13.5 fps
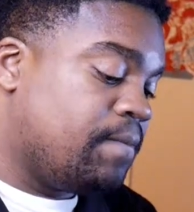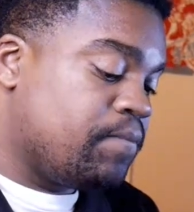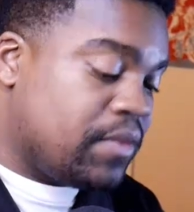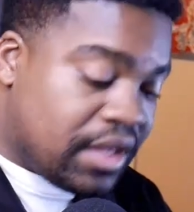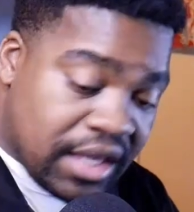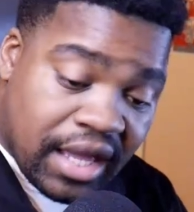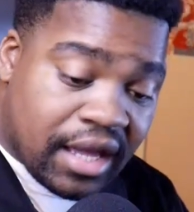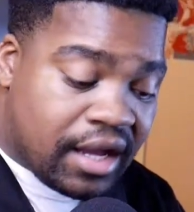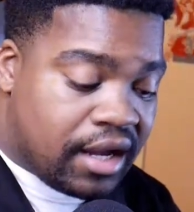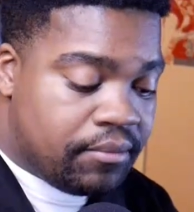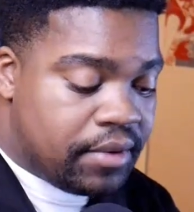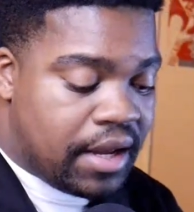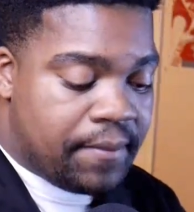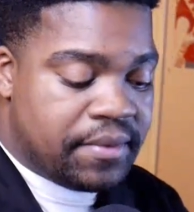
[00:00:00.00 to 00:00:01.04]
yeah,
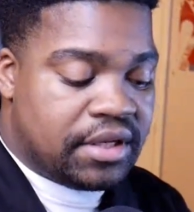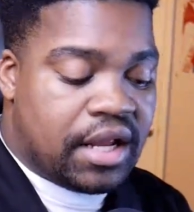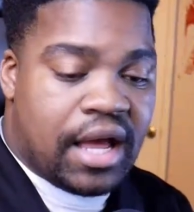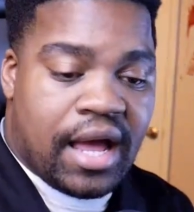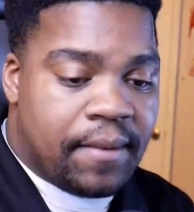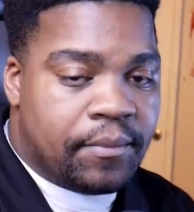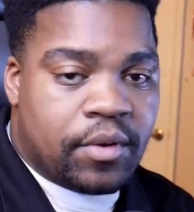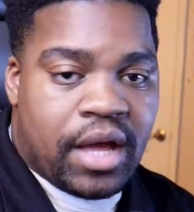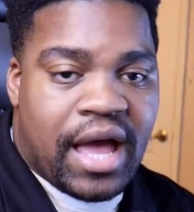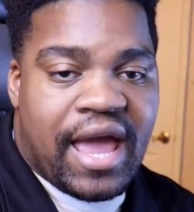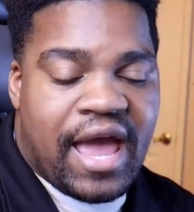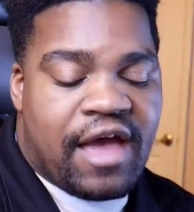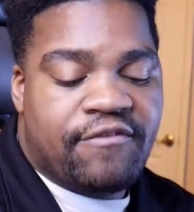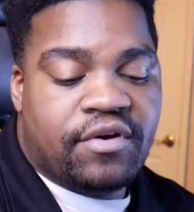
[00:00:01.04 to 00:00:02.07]
I mean, I
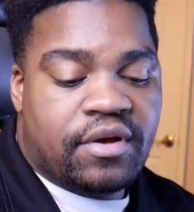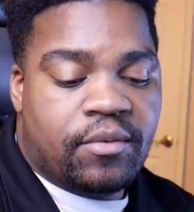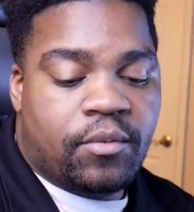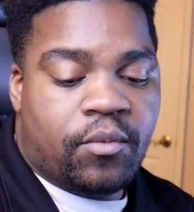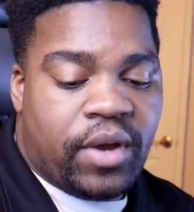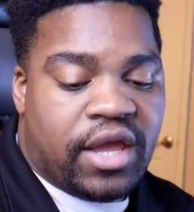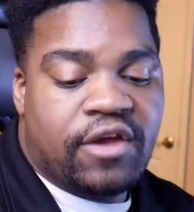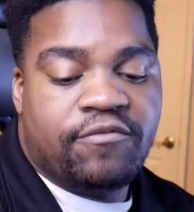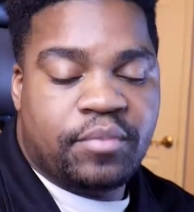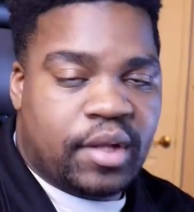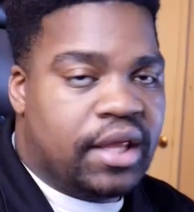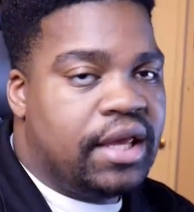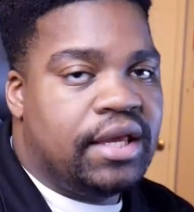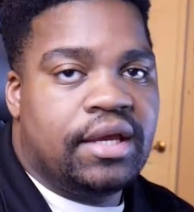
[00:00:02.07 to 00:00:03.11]
have a way of
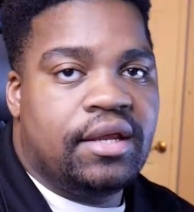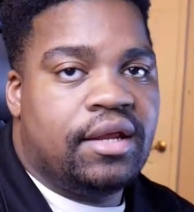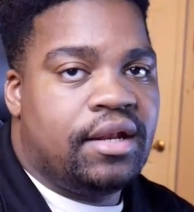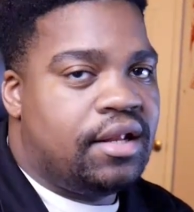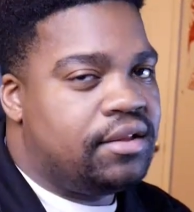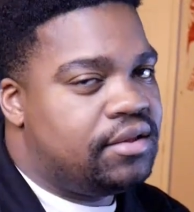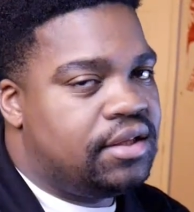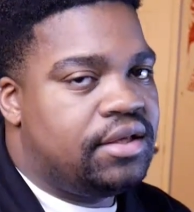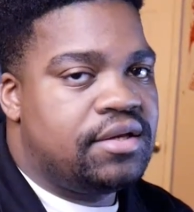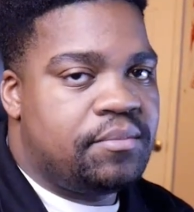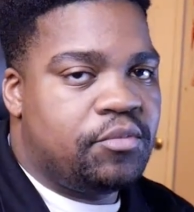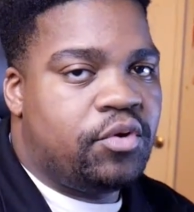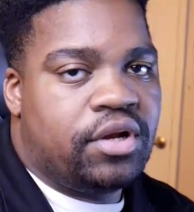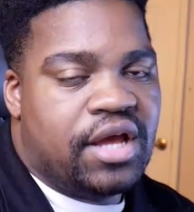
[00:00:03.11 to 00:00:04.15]
playing it, and I think I'm
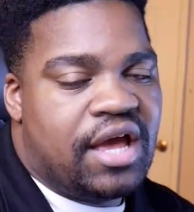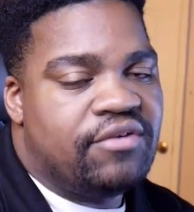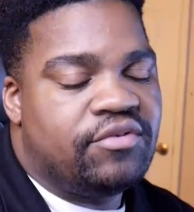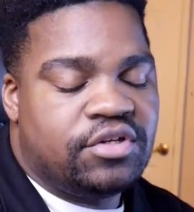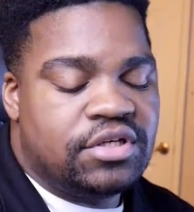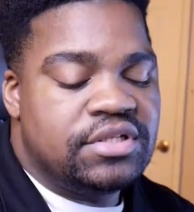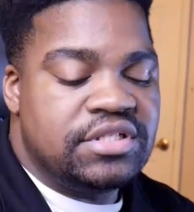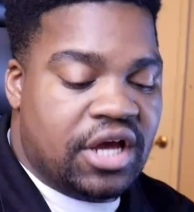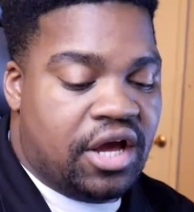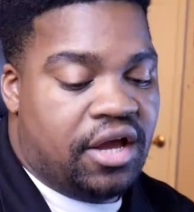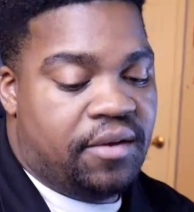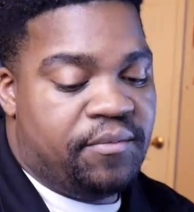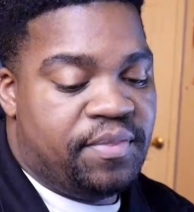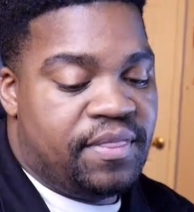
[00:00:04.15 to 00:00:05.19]
going to have a good time.
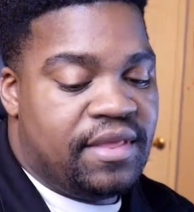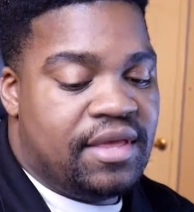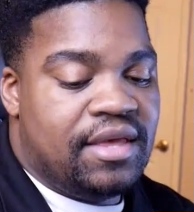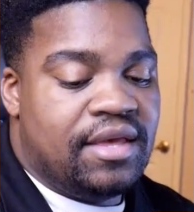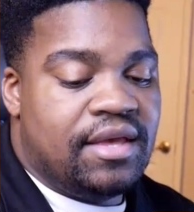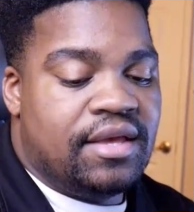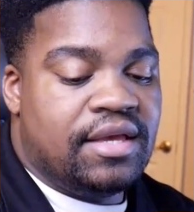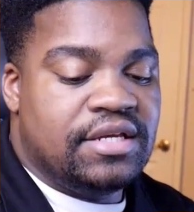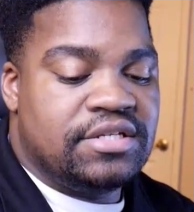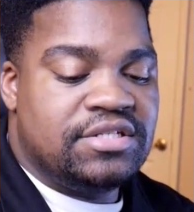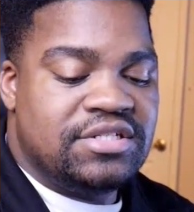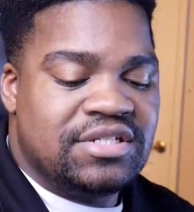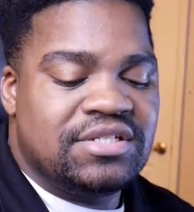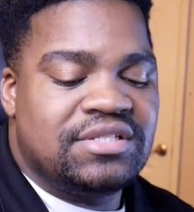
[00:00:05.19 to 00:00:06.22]
It's
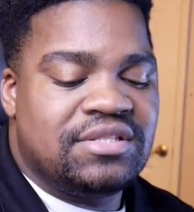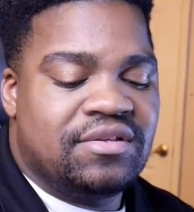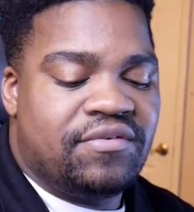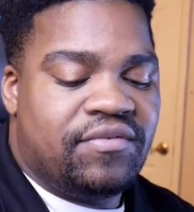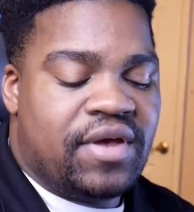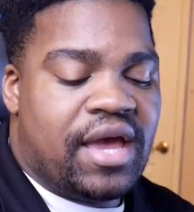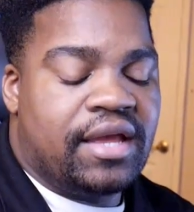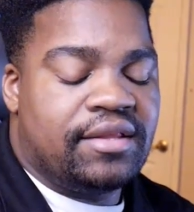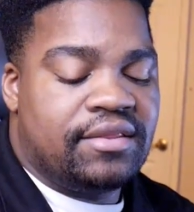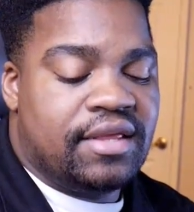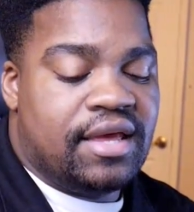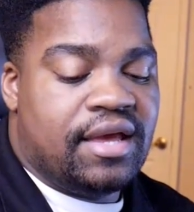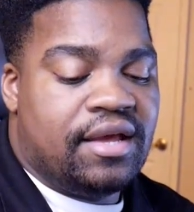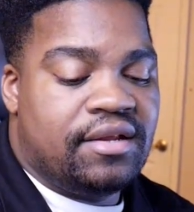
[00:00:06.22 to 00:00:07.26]
just the fact
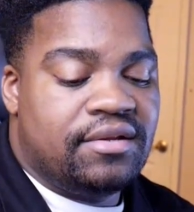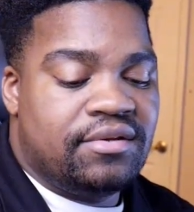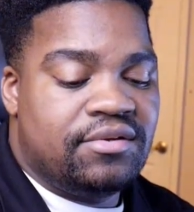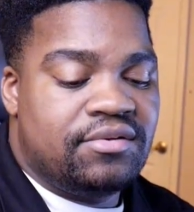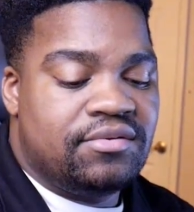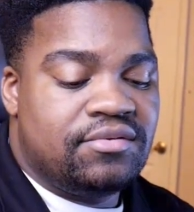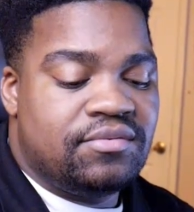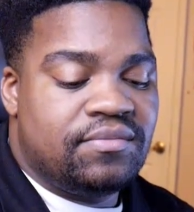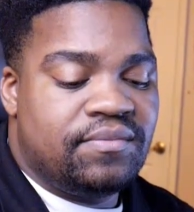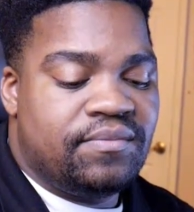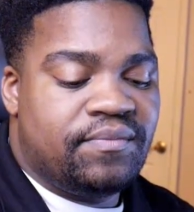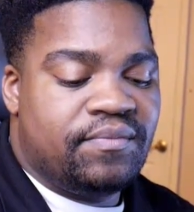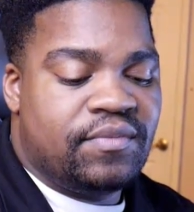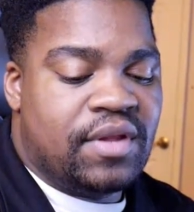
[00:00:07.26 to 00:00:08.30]
that
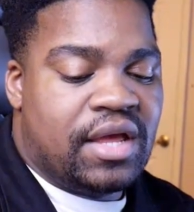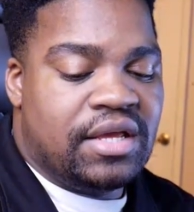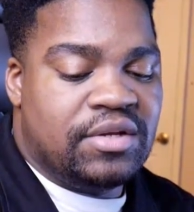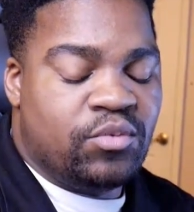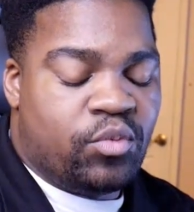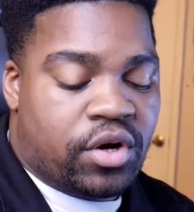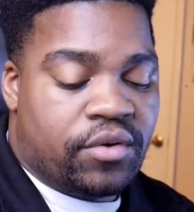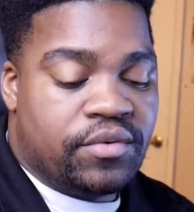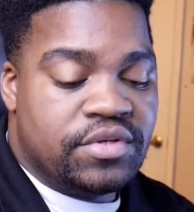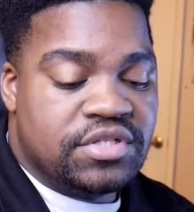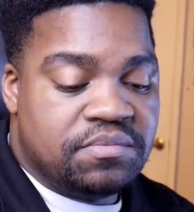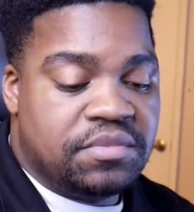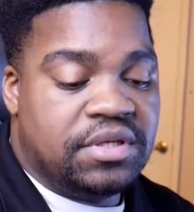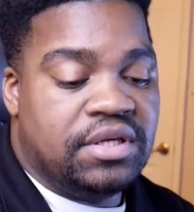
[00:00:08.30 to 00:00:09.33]
it worries
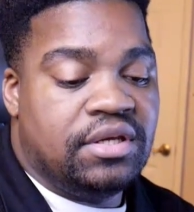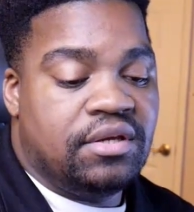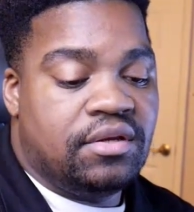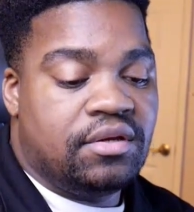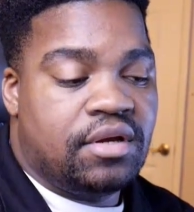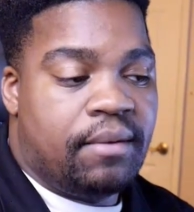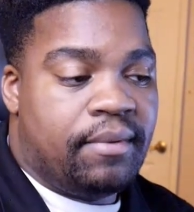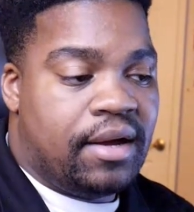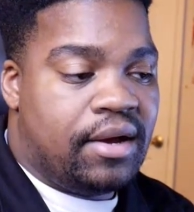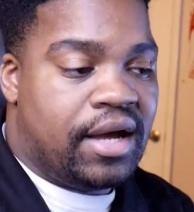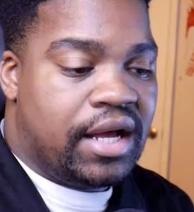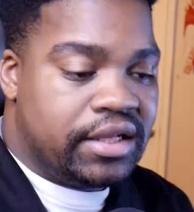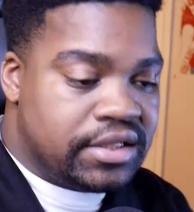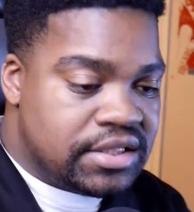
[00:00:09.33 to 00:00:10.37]
me about
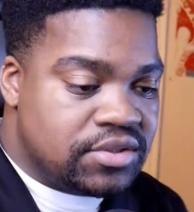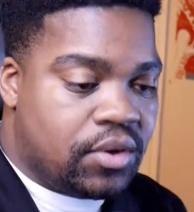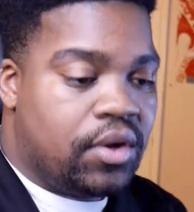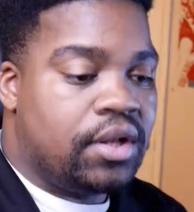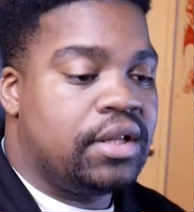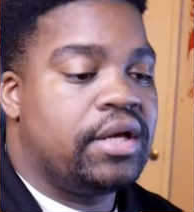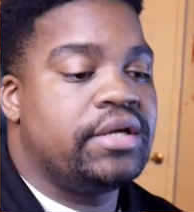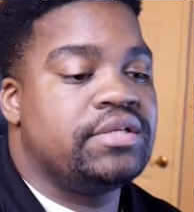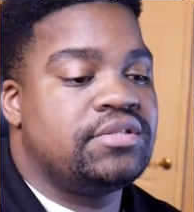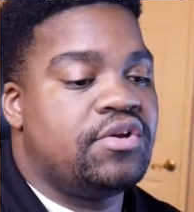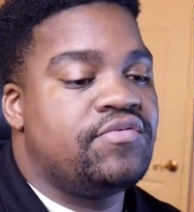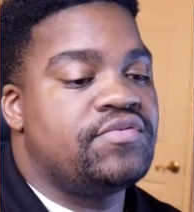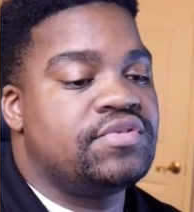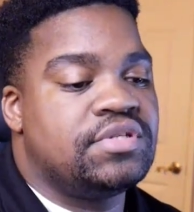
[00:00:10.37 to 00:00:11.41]
how these online
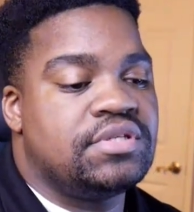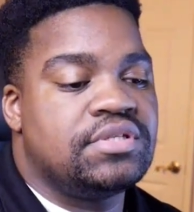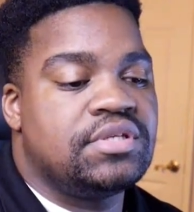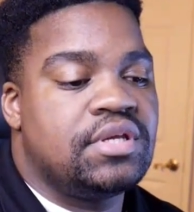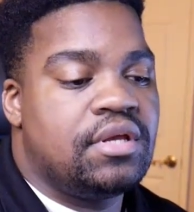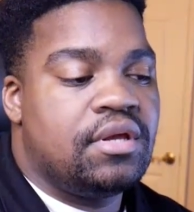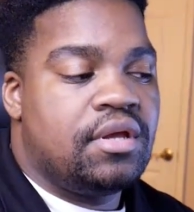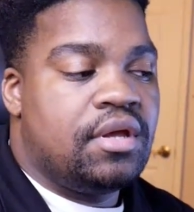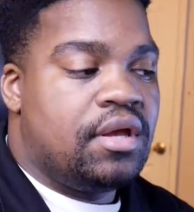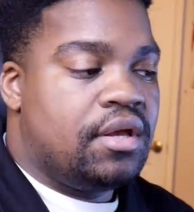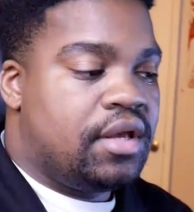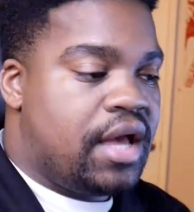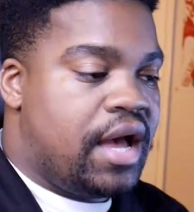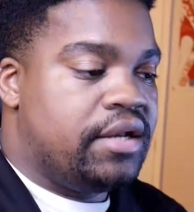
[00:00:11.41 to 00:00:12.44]
services
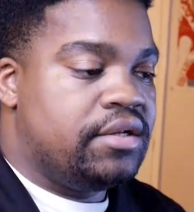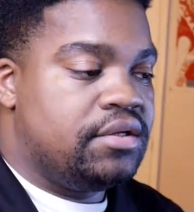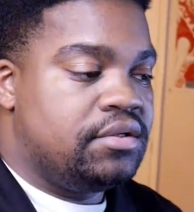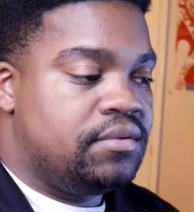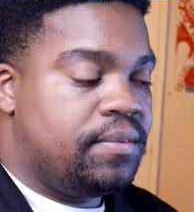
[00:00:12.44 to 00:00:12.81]
kind of